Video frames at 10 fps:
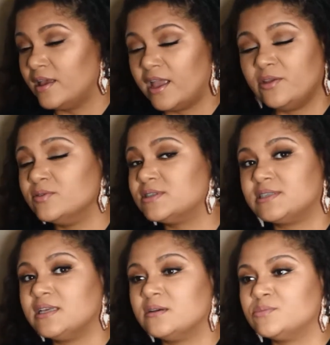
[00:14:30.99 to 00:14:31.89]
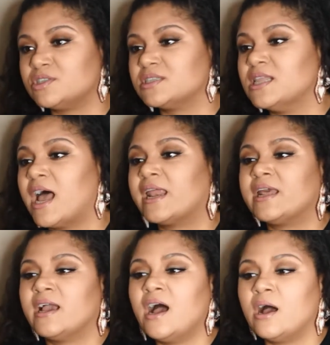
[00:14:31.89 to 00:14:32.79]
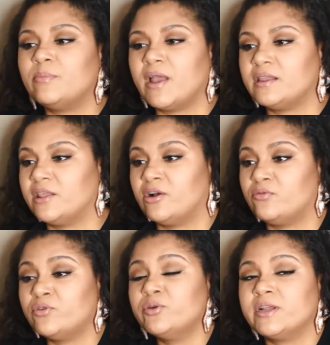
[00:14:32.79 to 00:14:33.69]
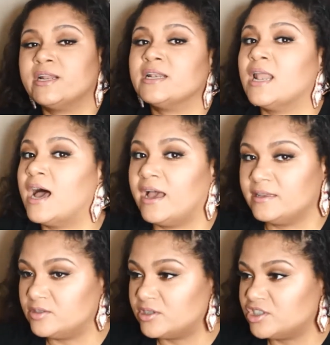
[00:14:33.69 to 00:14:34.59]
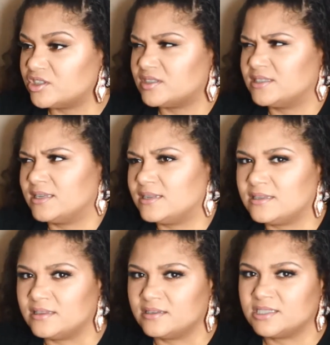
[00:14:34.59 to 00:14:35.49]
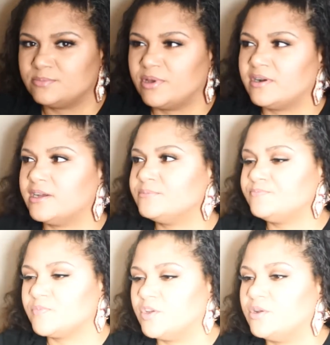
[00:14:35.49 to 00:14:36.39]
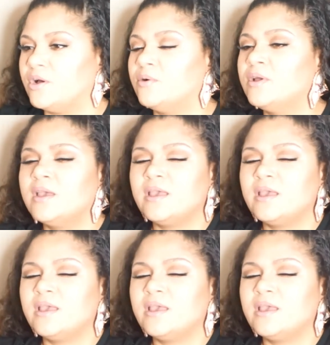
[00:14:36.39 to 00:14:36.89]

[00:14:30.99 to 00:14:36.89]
And you see them just lining up, and they're rooted in lies. You can just see it in their spirit, you know?